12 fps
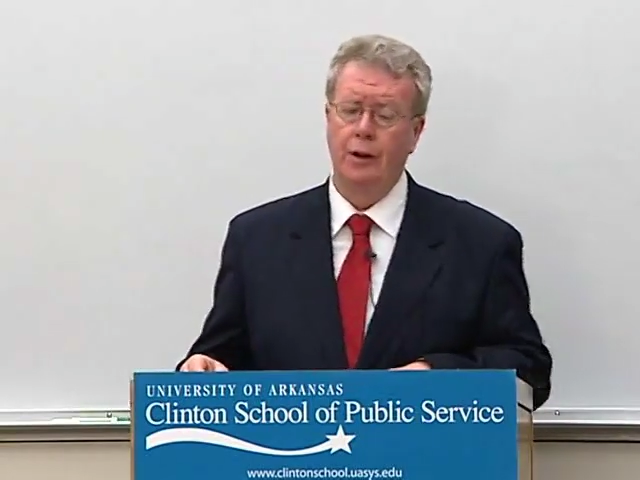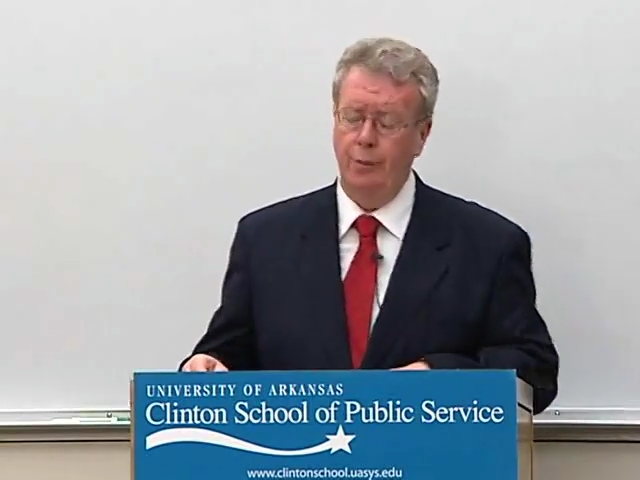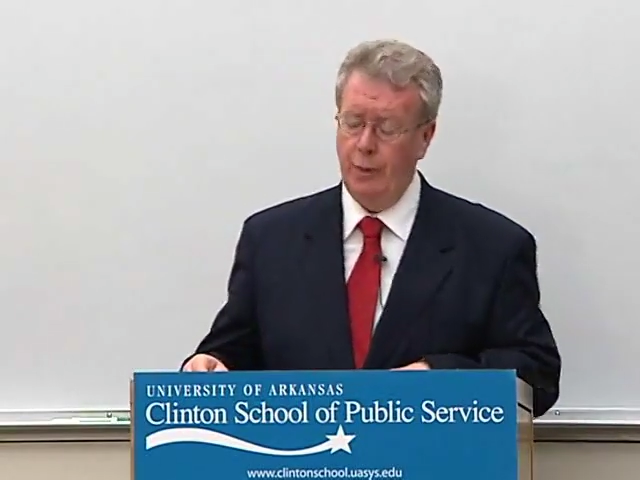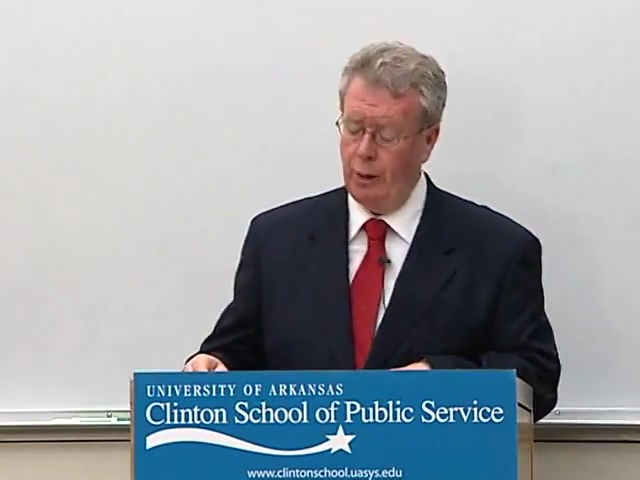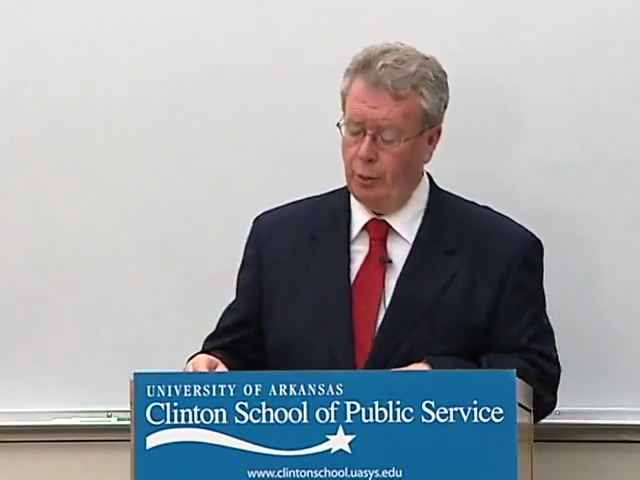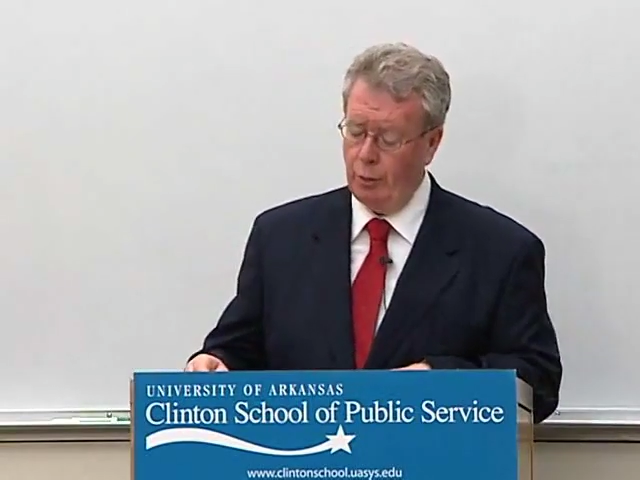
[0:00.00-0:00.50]

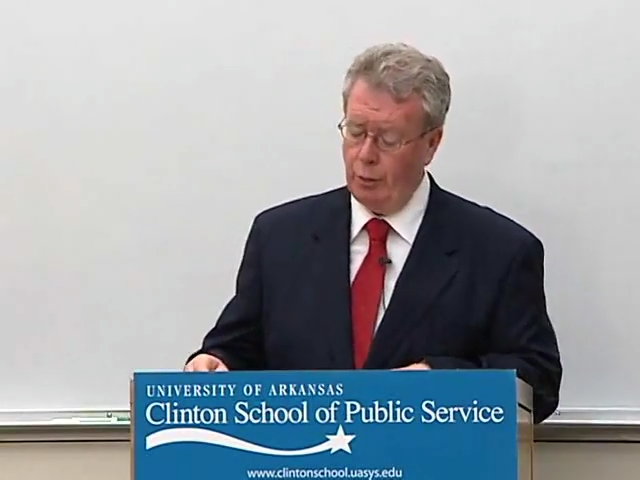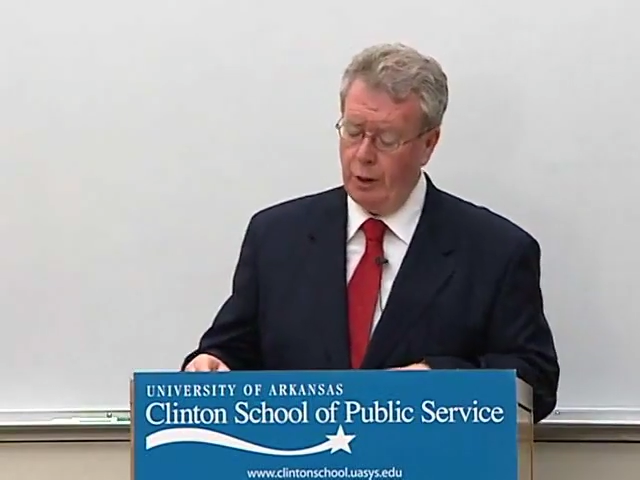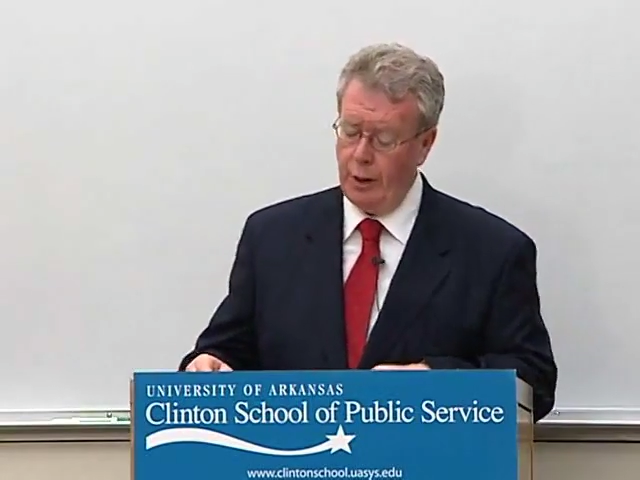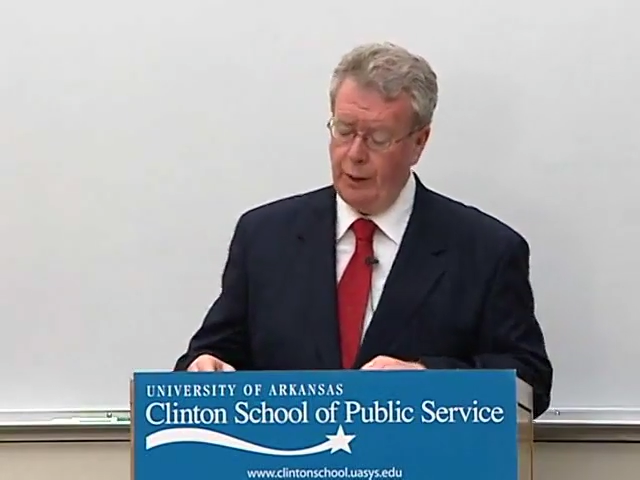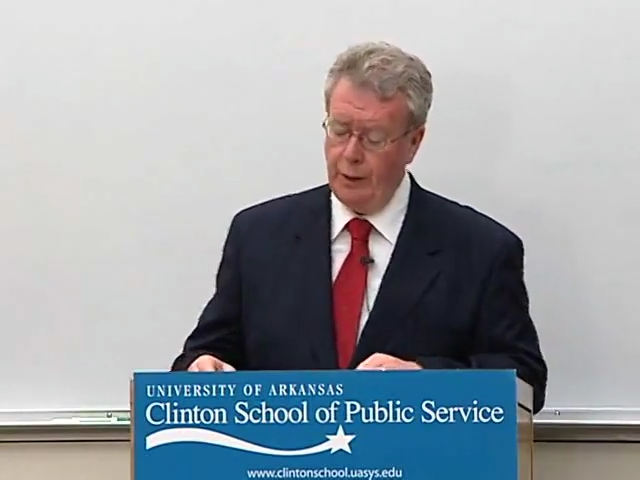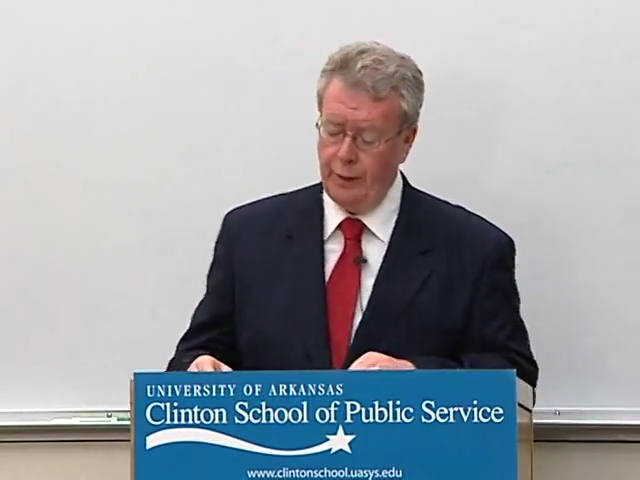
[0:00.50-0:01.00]
about
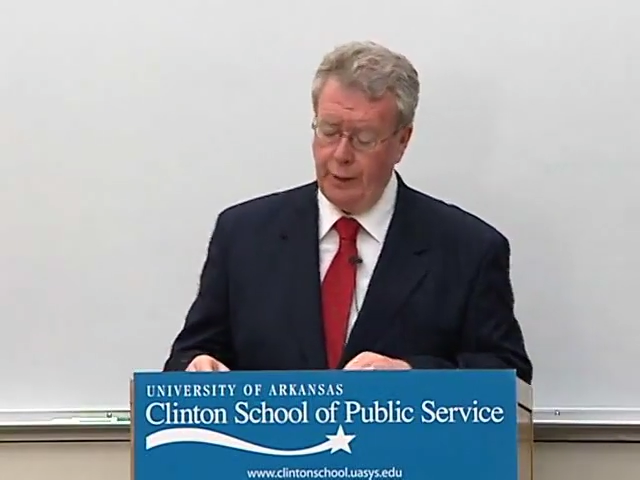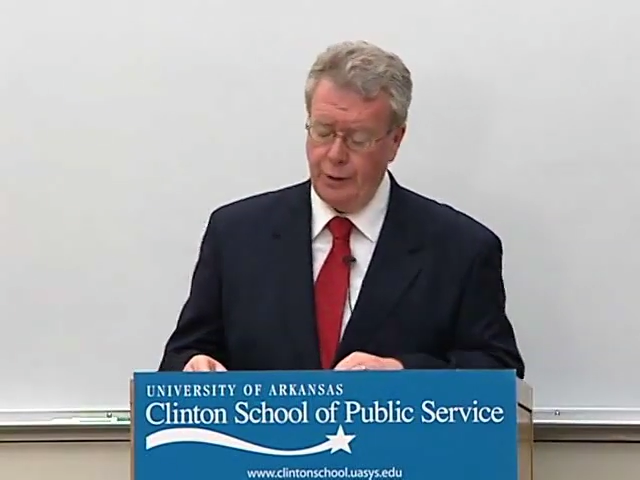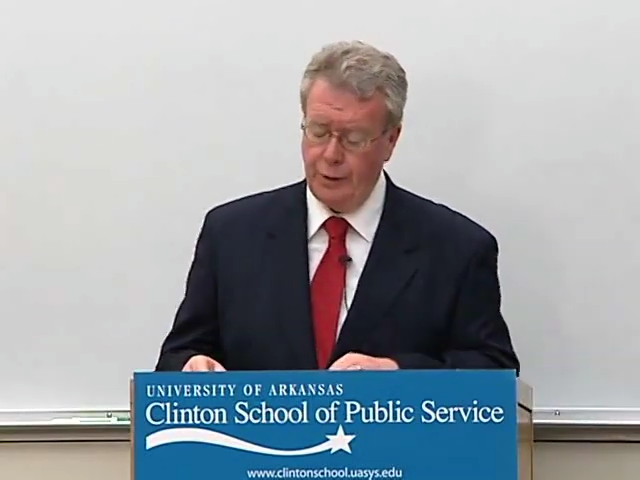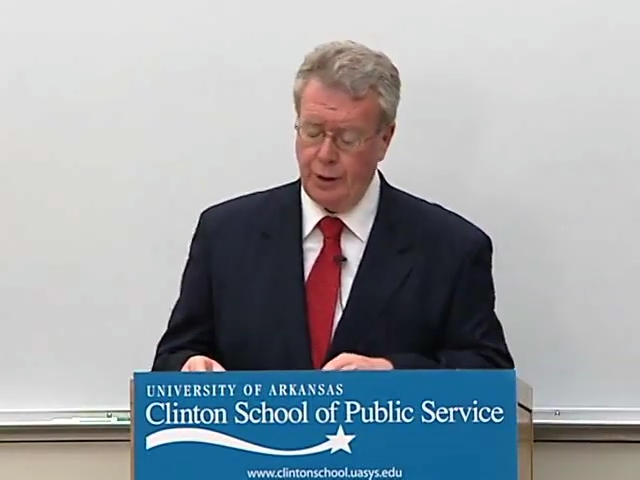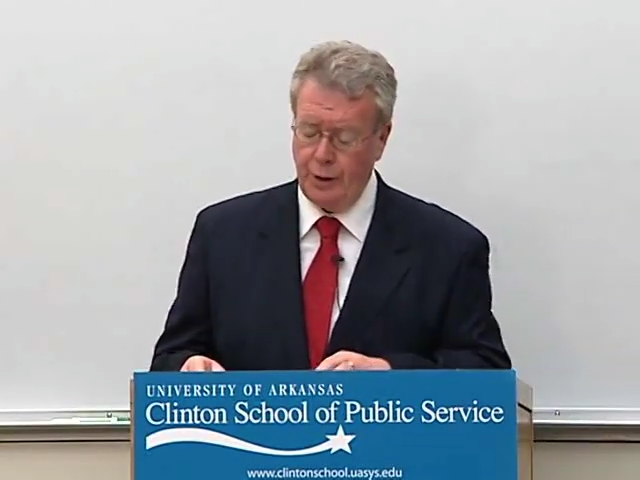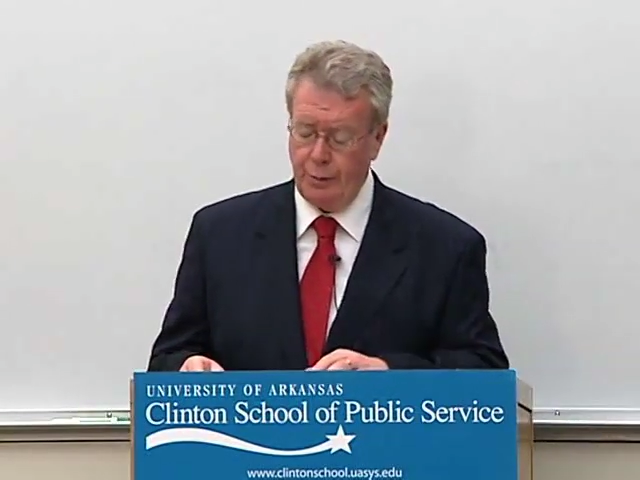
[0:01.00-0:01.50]
why
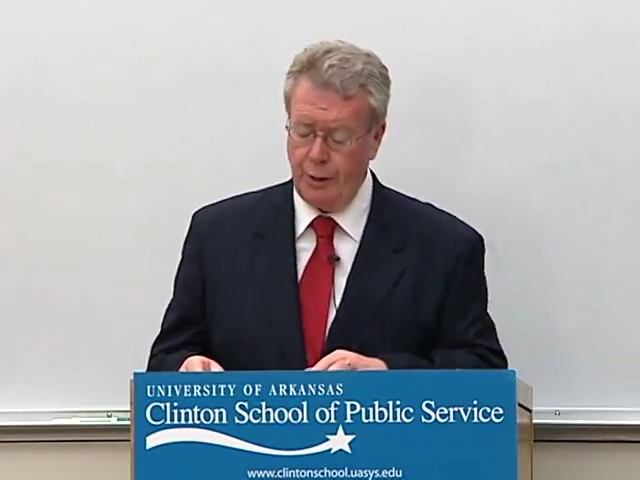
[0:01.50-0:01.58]
those young